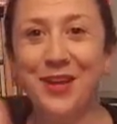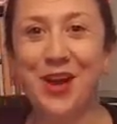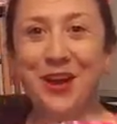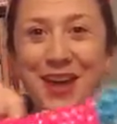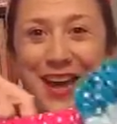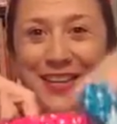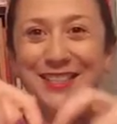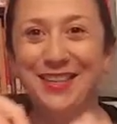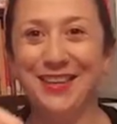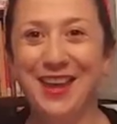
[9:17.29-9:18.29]
Okay,
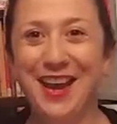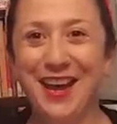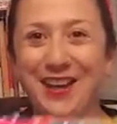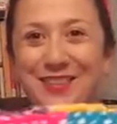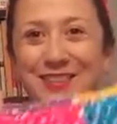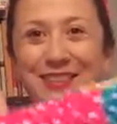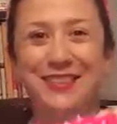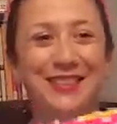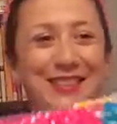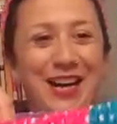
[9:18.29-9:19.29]
so now
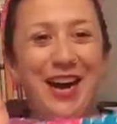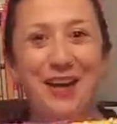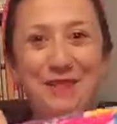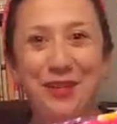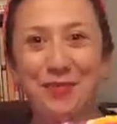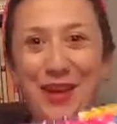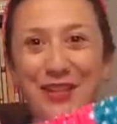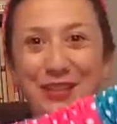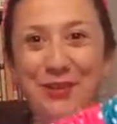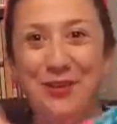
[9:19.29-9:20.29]
I've
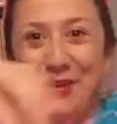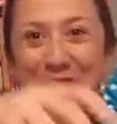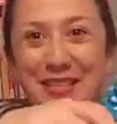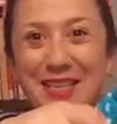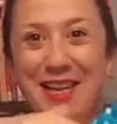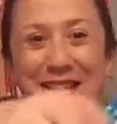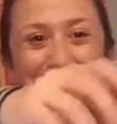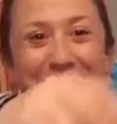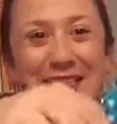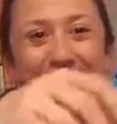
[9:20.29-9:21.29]
threaded through that
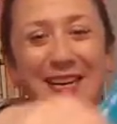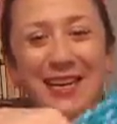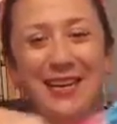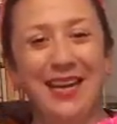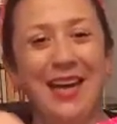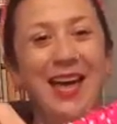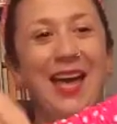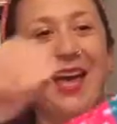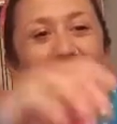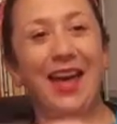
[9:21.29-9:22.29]
elastic,
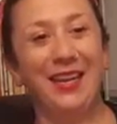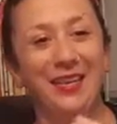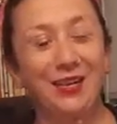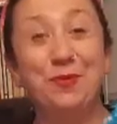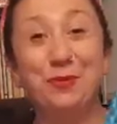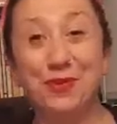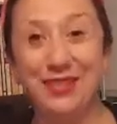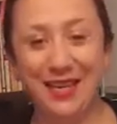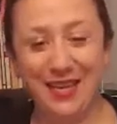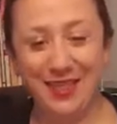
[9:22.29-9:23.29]
and you will
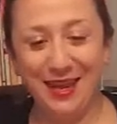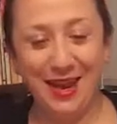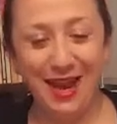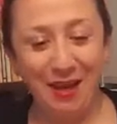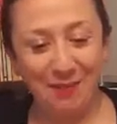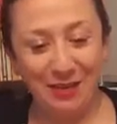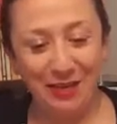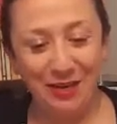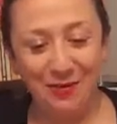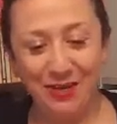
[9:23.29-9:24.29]
see that it
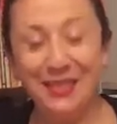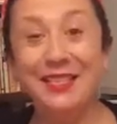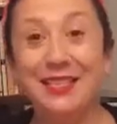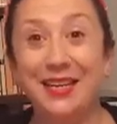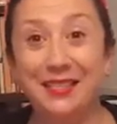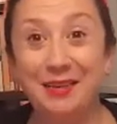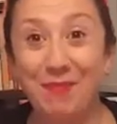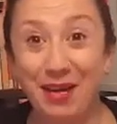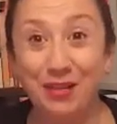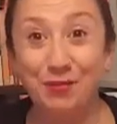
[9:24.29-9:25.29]
absolutely doesn't
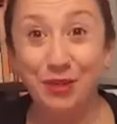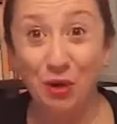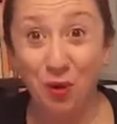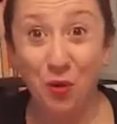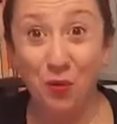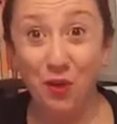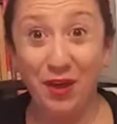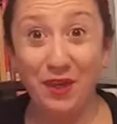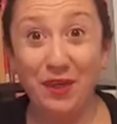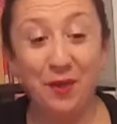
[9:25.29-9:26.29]
matter at all
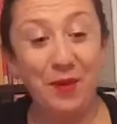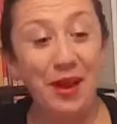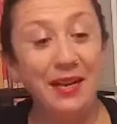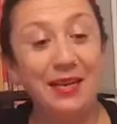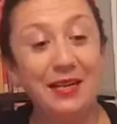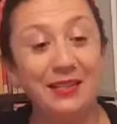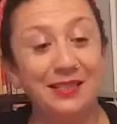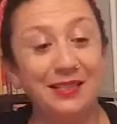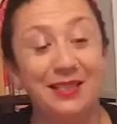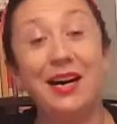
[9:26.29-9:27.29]
that there were any
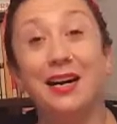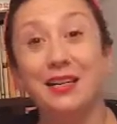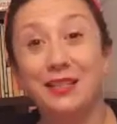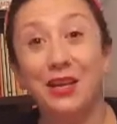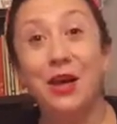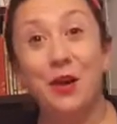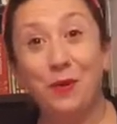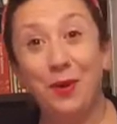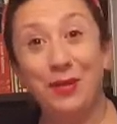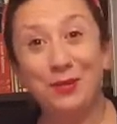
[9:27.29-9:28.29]
little tucks
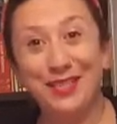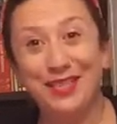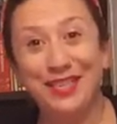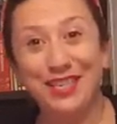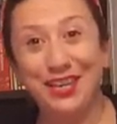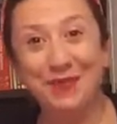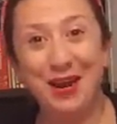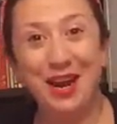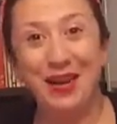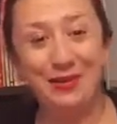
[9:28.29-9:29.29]
when you were stitching
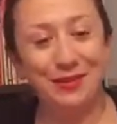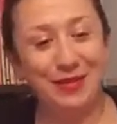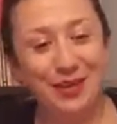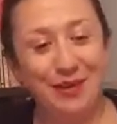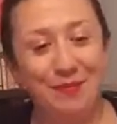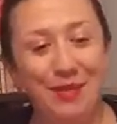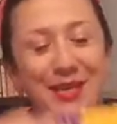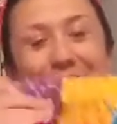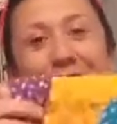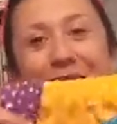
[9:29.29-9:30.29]
around,
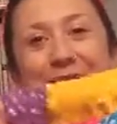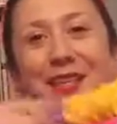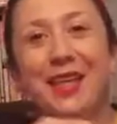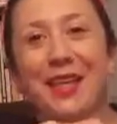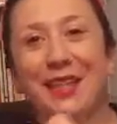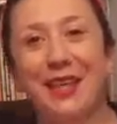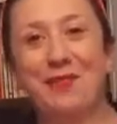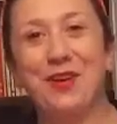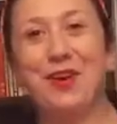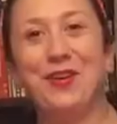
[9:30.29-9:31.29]
because
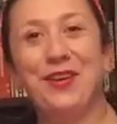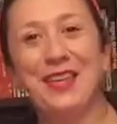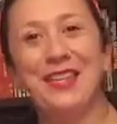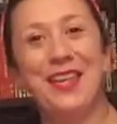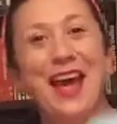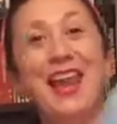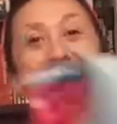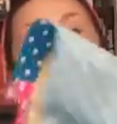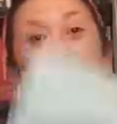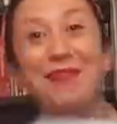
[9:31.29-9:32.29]
they've gone into that
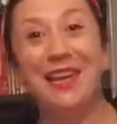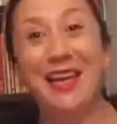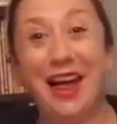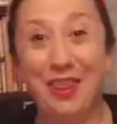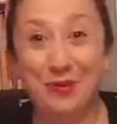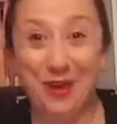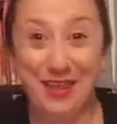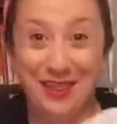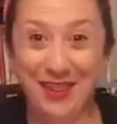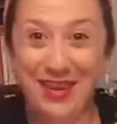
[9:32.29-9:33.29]
lovely
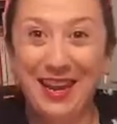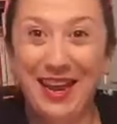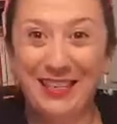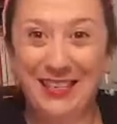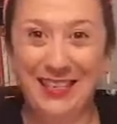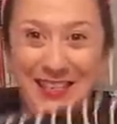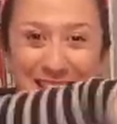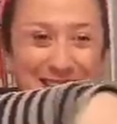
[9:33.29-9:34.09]
gathering that the elastic has